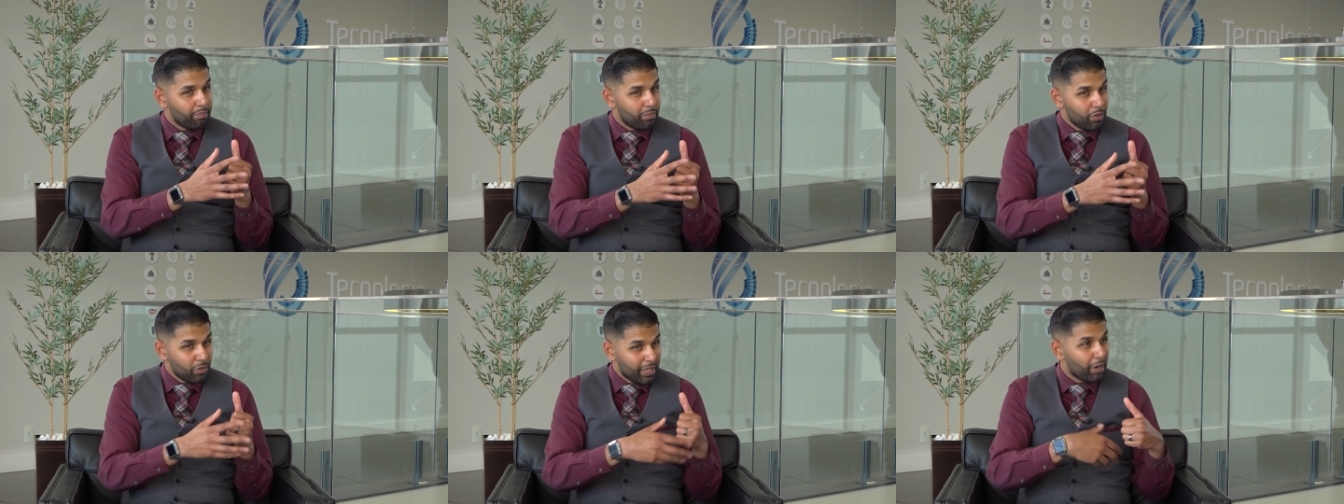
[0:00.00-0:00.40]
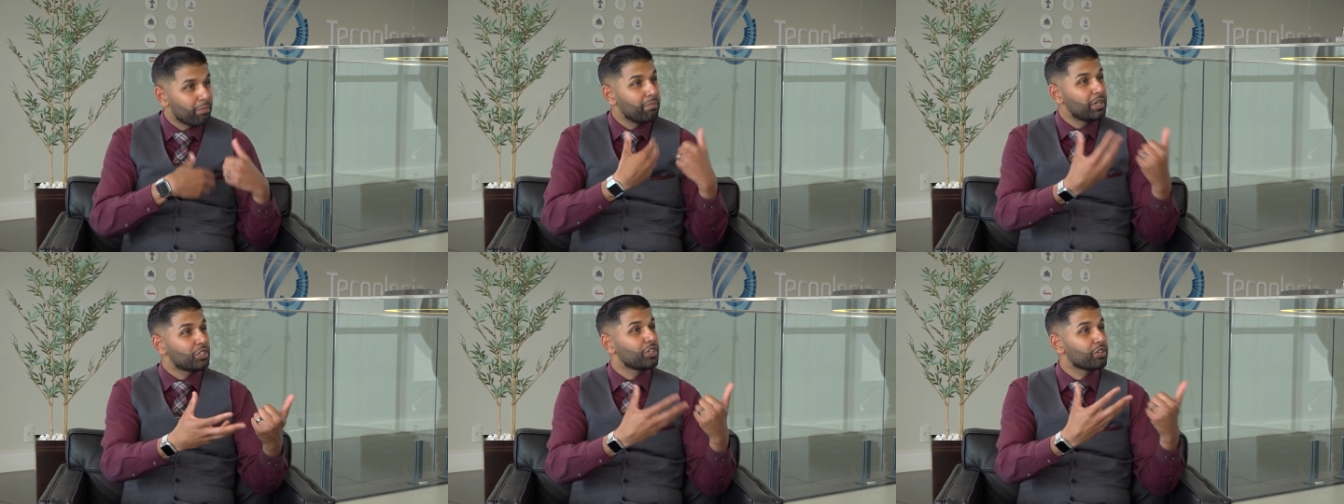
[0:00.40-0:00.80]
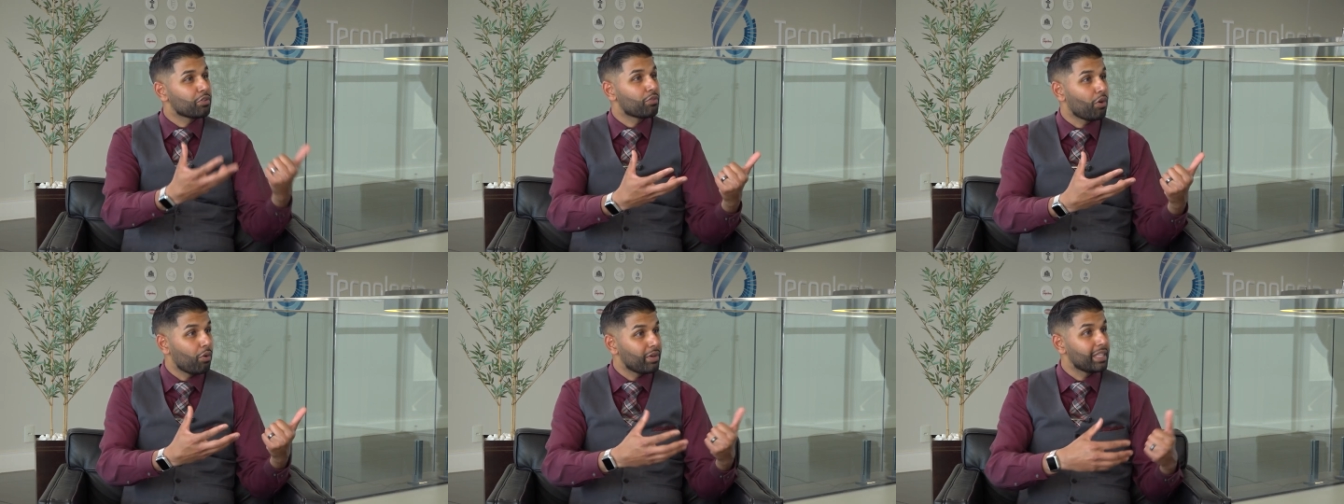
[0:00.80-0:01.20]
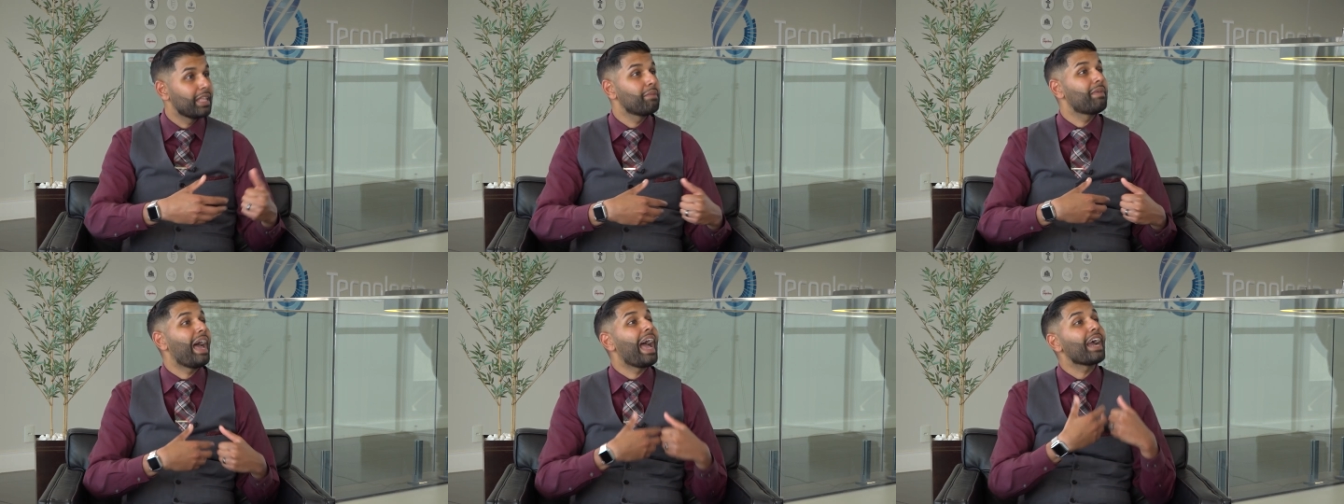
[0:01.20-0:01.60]
their mission grow and
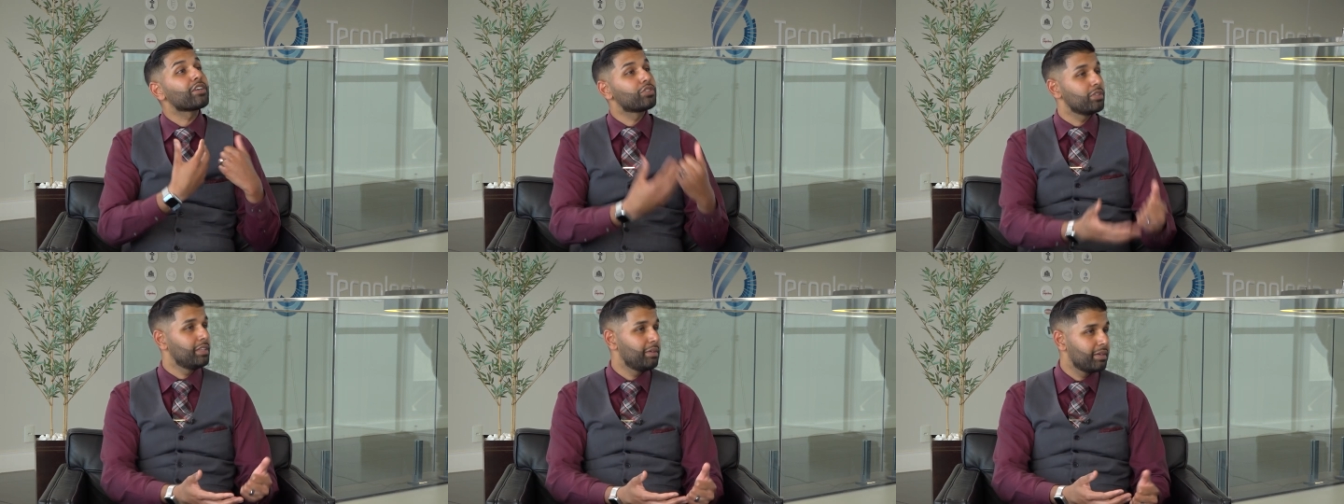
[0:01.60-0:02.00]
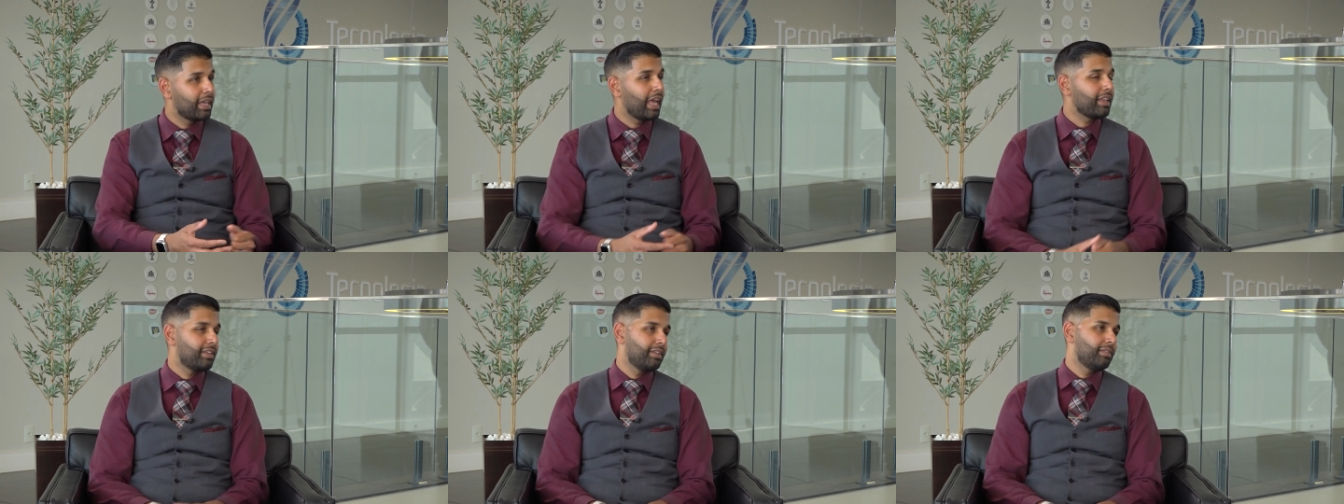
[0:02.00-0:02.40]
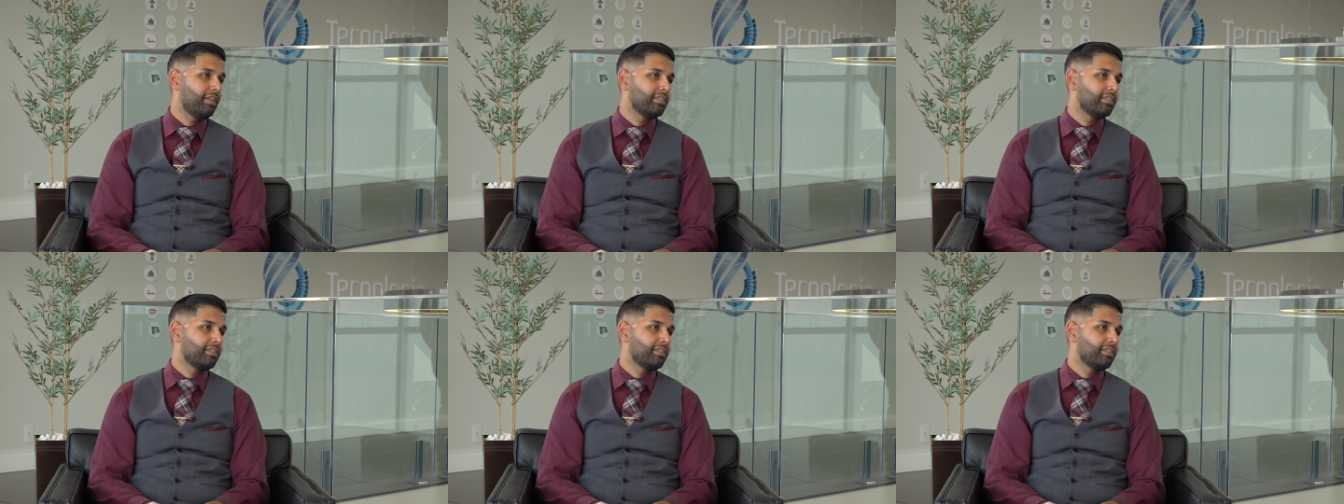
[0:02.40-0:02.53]
them actually get